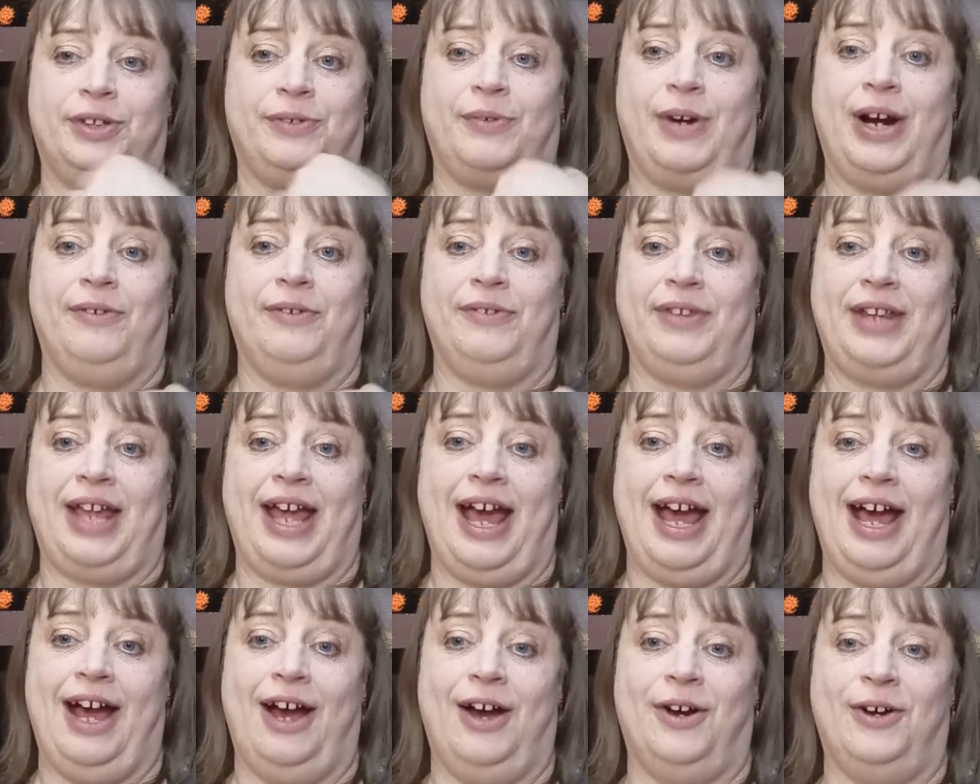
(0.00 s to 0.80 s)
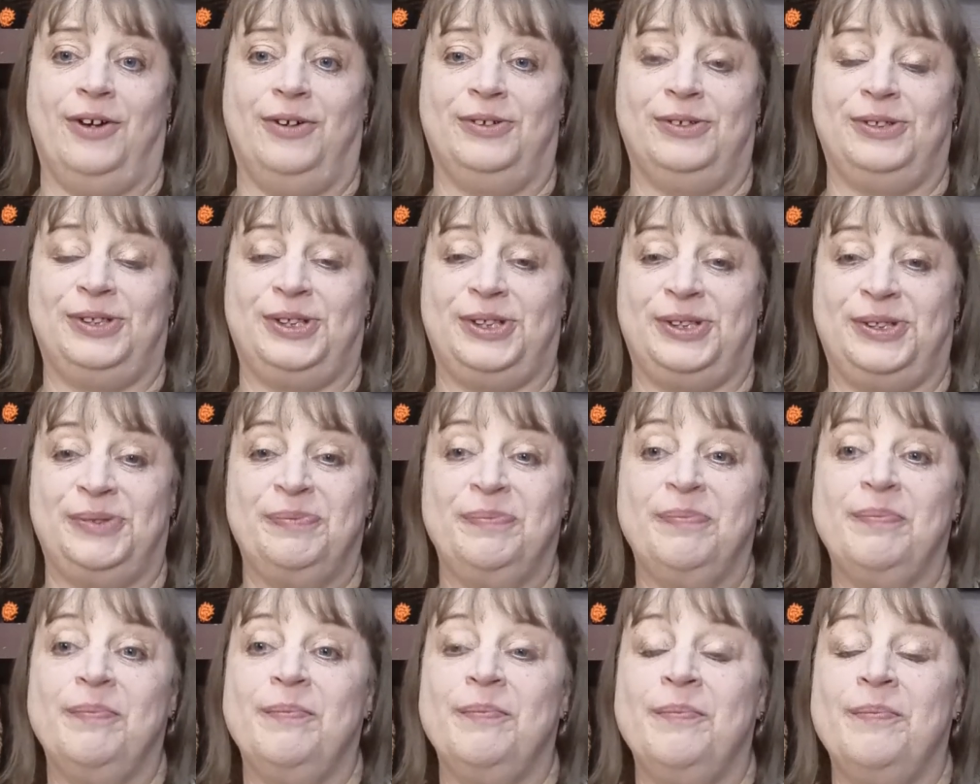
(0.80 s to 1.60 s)
the house.
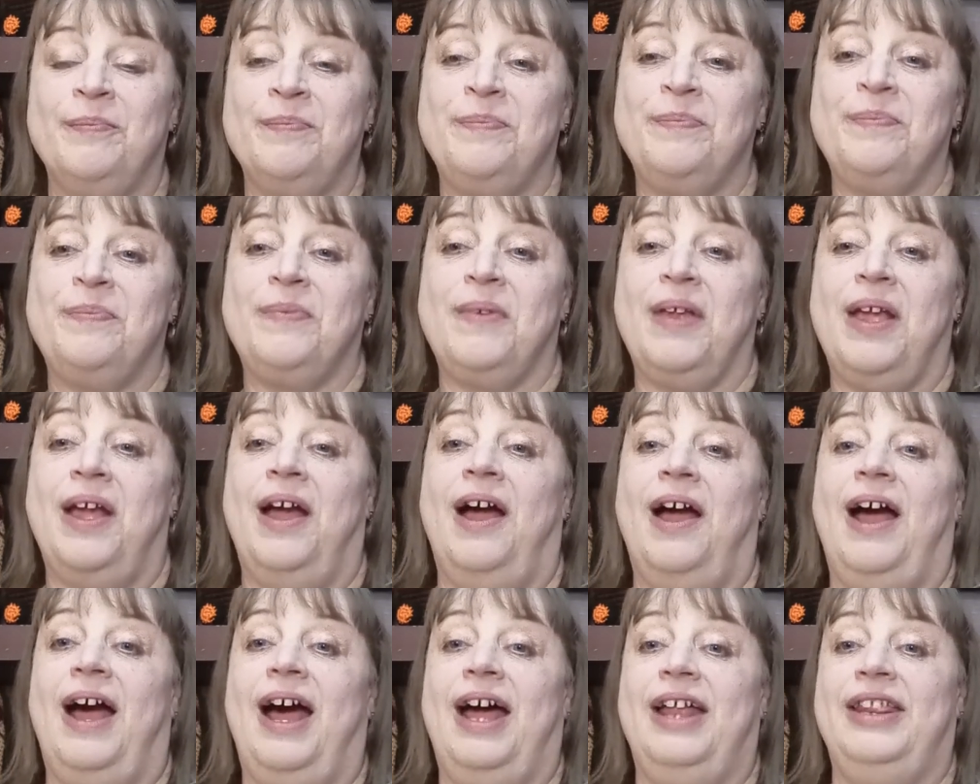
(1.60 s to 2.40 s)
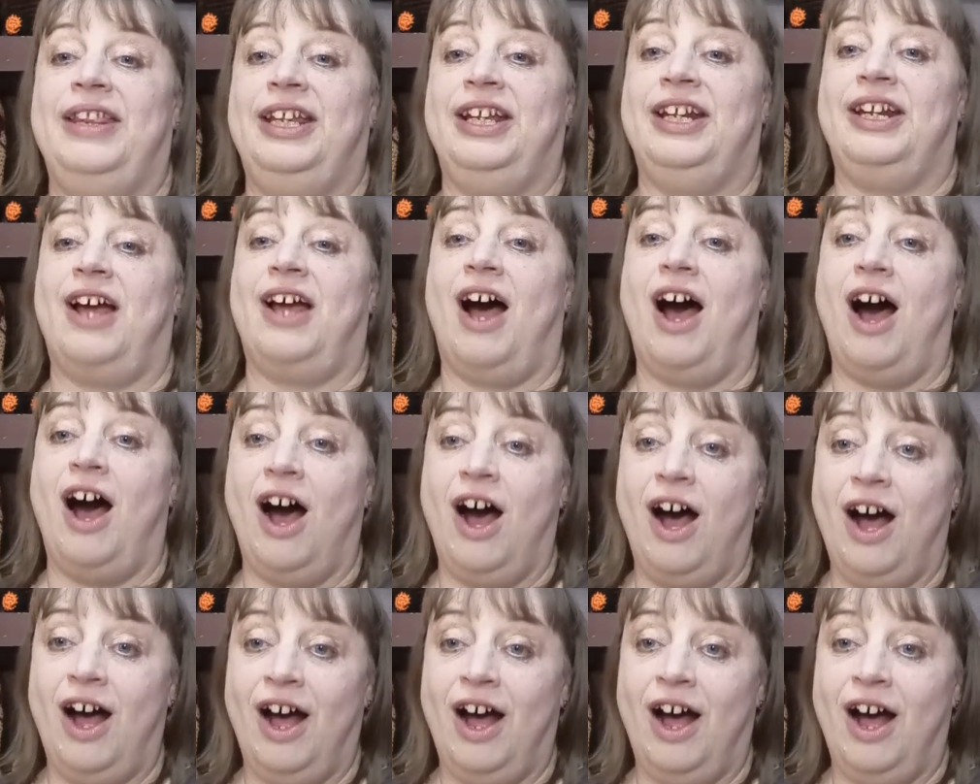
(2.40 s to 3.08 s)
And then